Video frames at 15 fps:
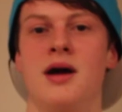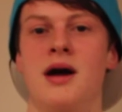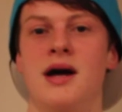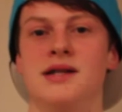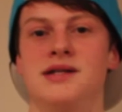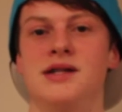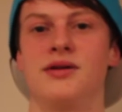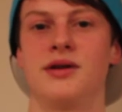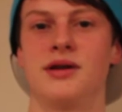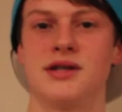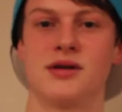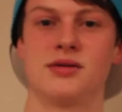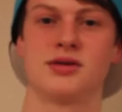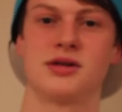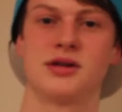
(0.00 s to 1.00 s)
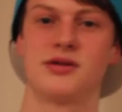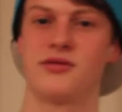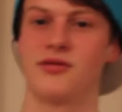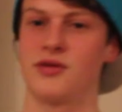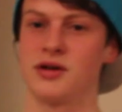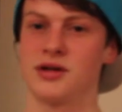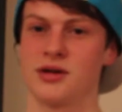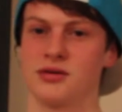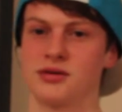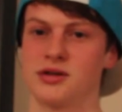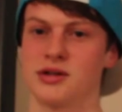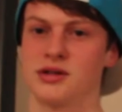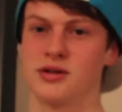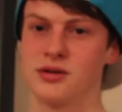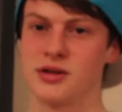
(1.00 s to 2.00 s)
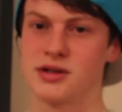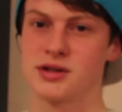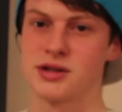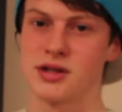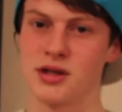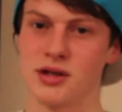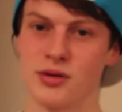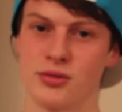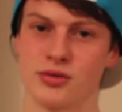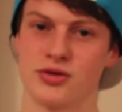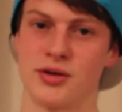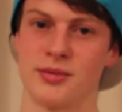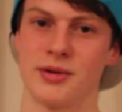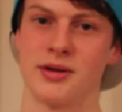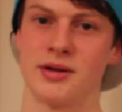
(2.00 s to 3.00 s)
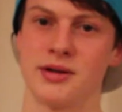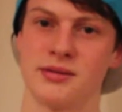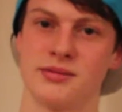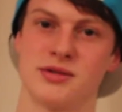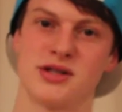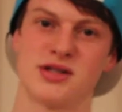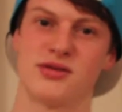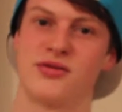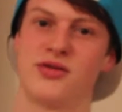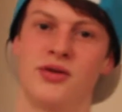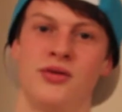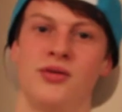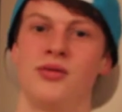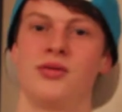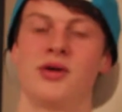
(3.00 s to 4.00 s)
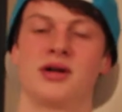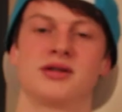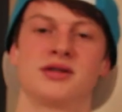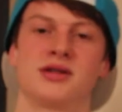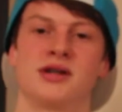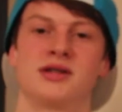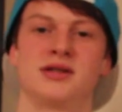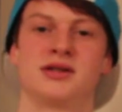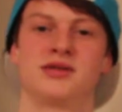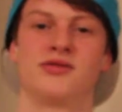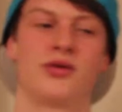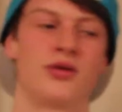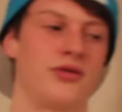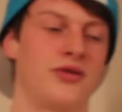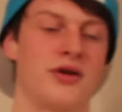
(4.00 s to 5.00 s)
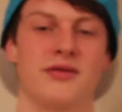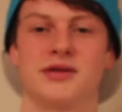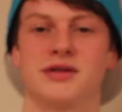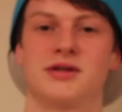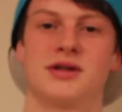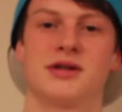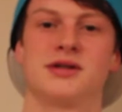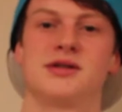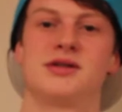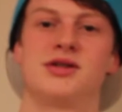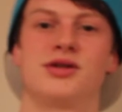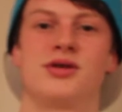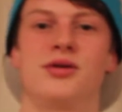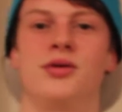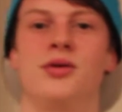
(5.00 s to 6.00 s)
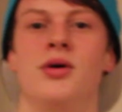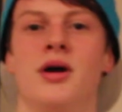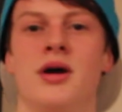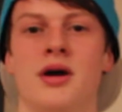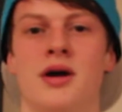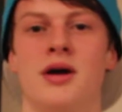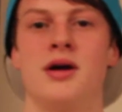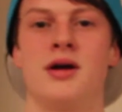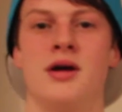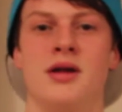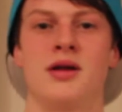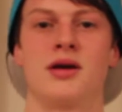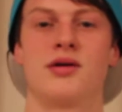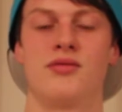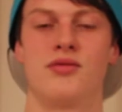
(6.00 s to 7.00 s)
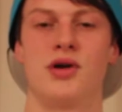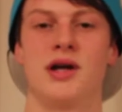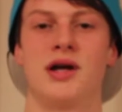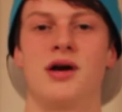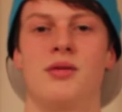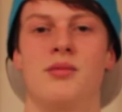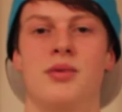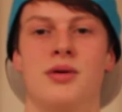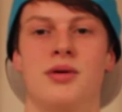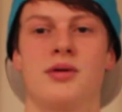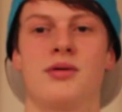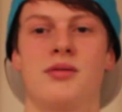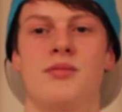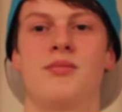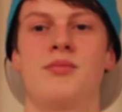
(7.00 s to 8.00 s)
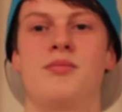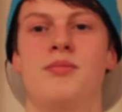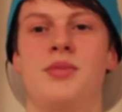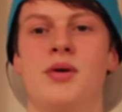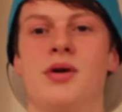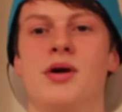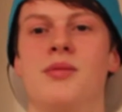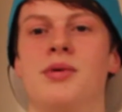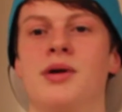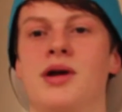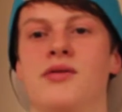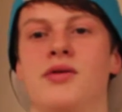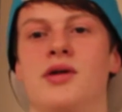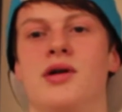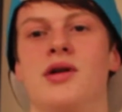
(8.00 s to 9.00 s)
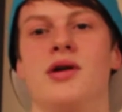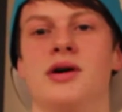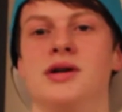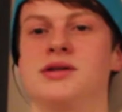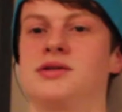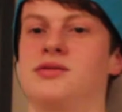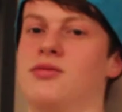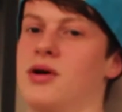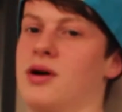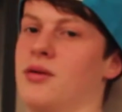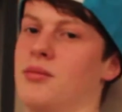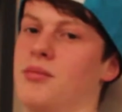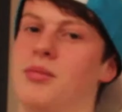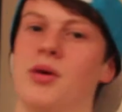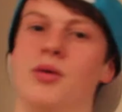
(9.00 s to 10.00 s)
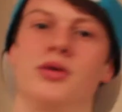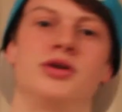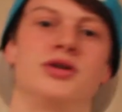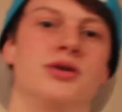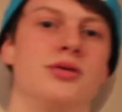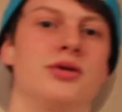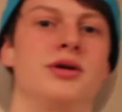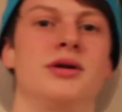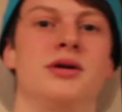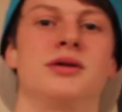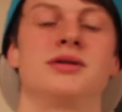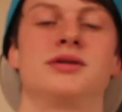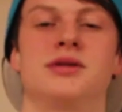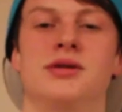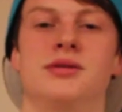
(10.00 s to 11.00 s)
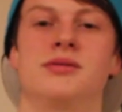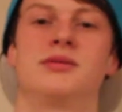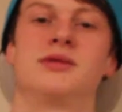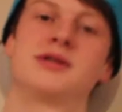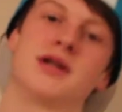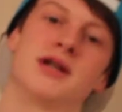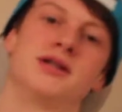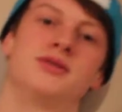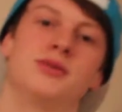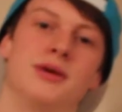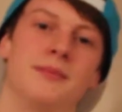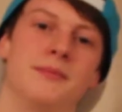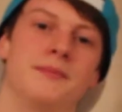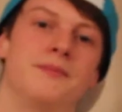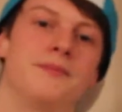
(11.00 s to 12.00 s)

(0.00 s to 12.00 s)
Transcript: anterior deltoid, front deltoid, so this little strip here. Just a few exercises, 4 or 5 exercises to show you. It can really help build it up and give you that nice round boulder shoulder. So let's get into it.